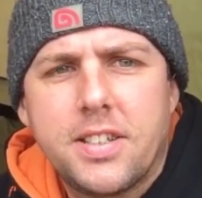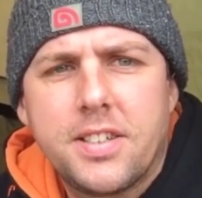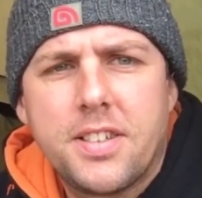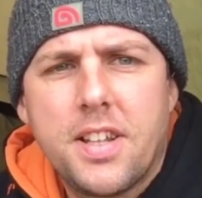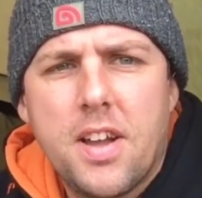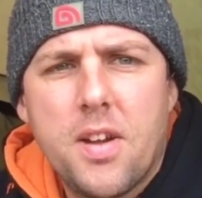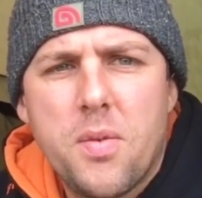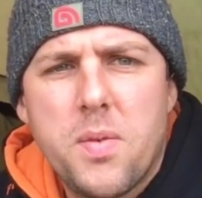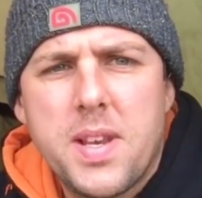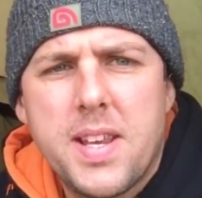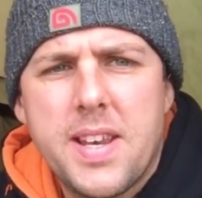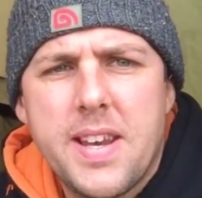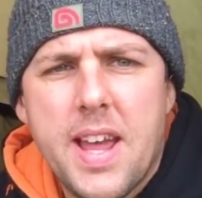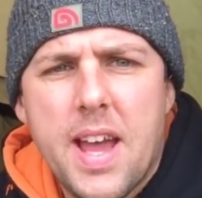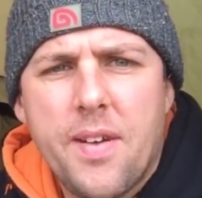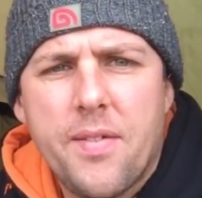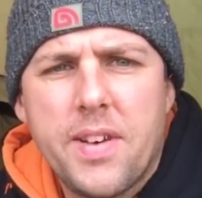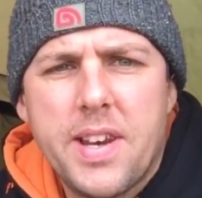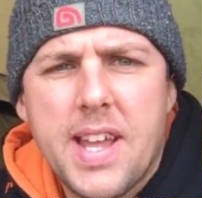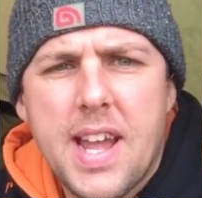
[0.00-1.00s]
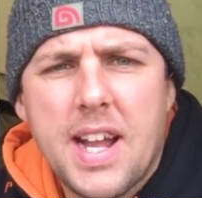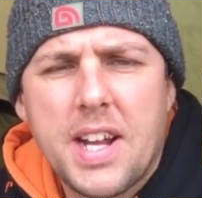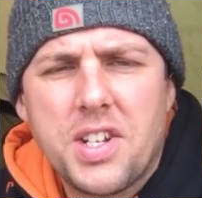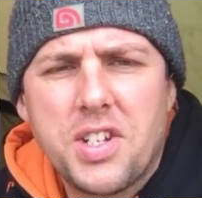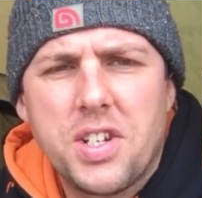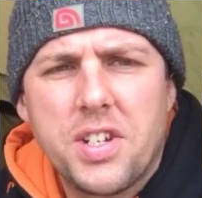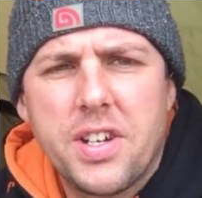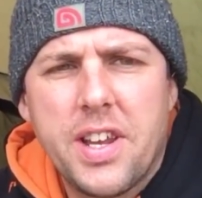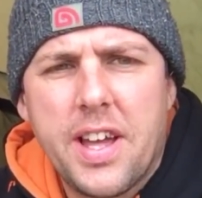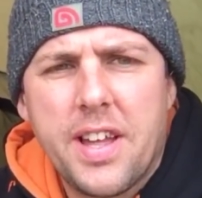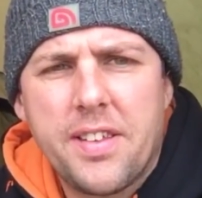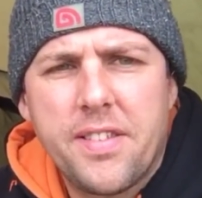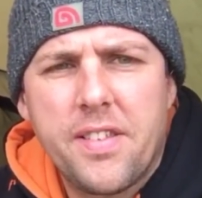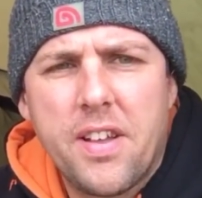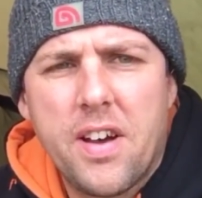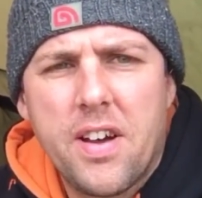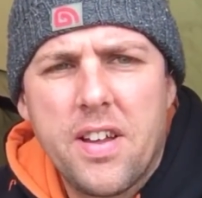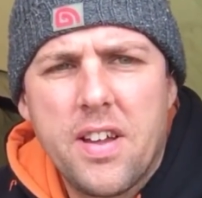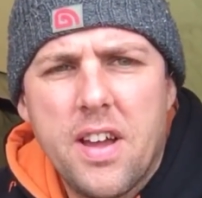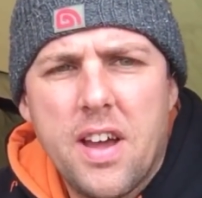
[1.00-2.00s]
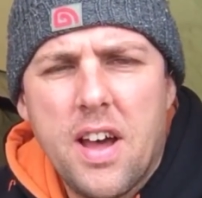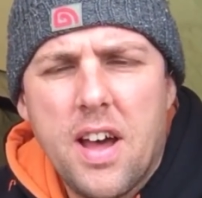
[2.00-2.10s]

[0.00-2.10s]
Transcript: So we didn't have any action last night,